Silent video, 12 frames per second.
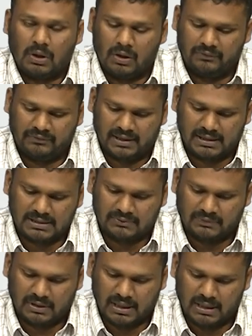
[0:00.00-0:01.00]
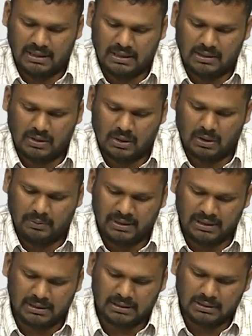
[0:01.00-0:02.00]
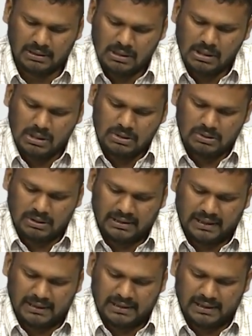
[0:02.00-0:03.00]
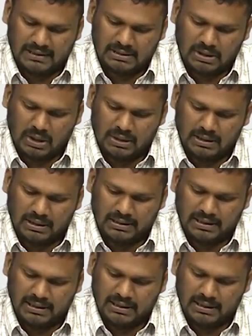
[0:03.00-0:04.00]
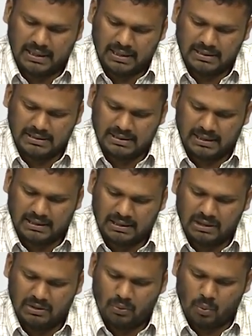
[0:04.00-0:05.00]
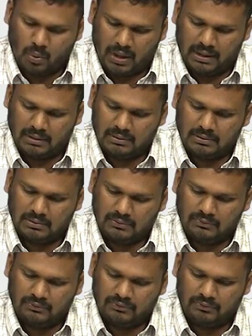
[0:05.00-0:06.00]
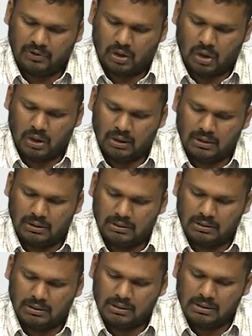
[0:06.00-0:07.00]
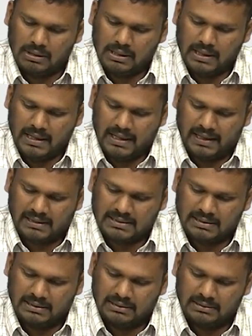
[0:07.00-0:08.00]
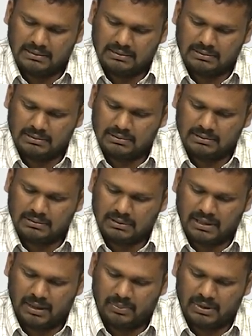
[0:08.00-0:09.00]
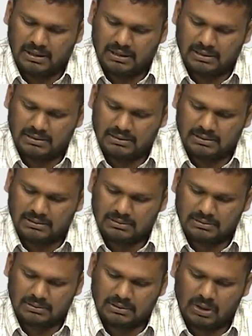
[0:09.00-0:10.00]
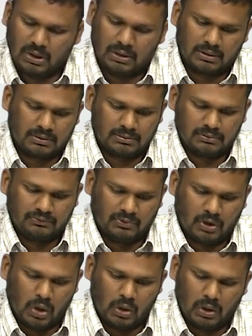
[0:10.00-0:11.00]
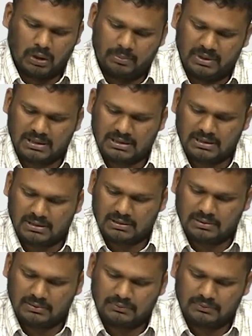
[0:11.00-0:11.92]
of X for any orbit, so that has cardinality exactly one for all X in capital X, or for all orbits